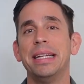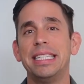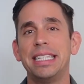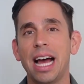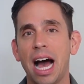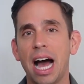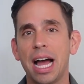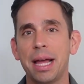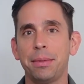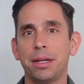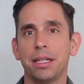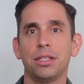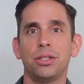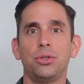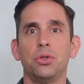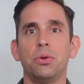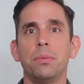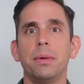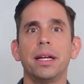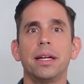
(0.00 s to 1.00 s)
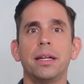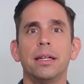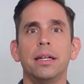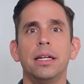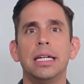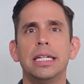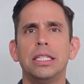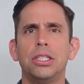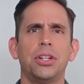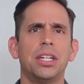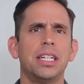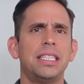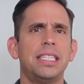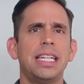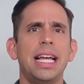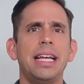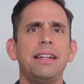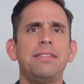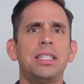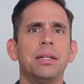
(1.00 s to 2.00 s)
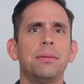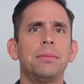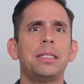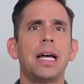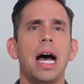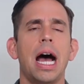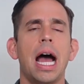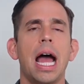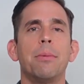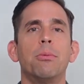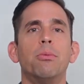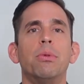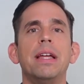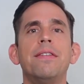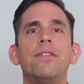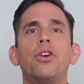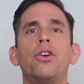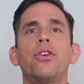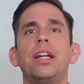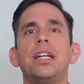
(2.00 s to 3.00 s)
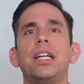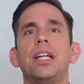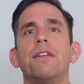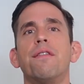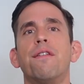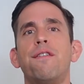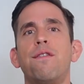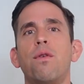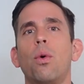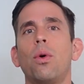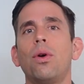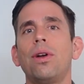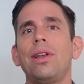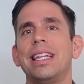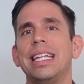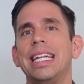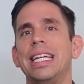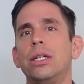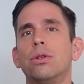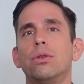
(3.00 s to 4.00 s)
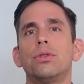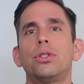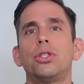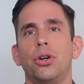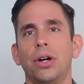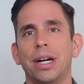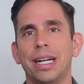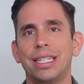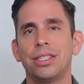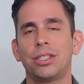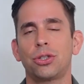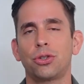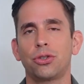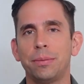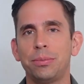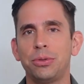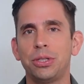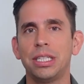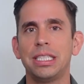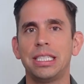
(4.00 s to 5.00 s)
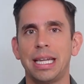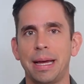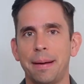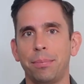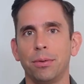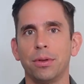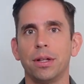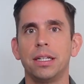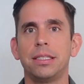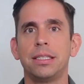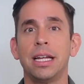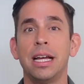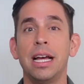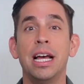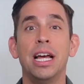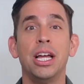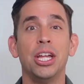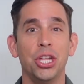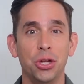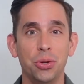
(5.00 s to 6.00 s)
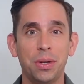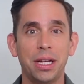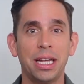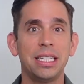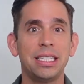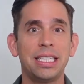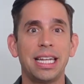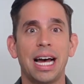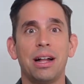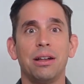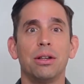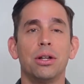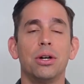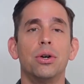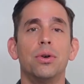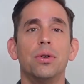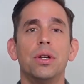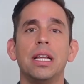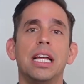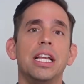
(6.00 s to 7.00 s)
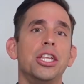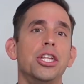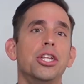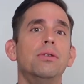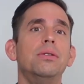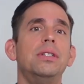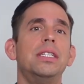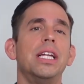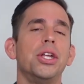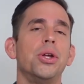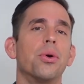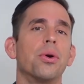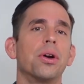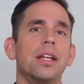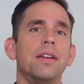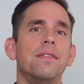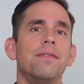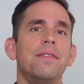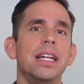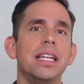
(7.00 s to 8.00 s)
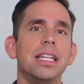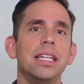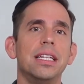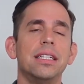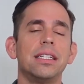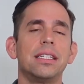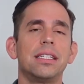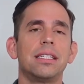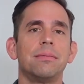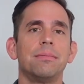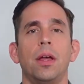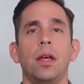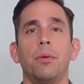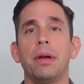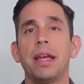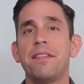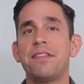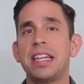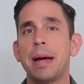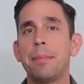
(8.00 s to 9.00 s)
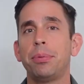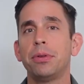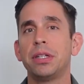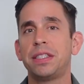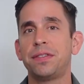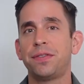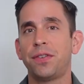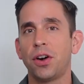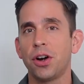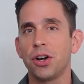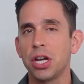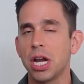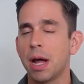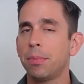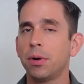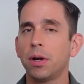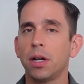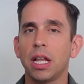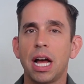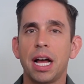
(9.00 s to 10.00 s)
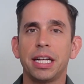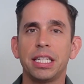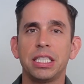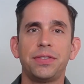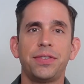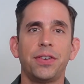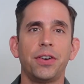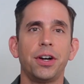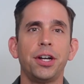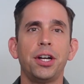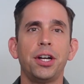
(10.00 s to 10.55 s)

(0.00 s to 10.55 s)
be time-consuming. So to save some time, we've created 4 legal transcription templates you can download and use at your convenience. We have templates for number lines for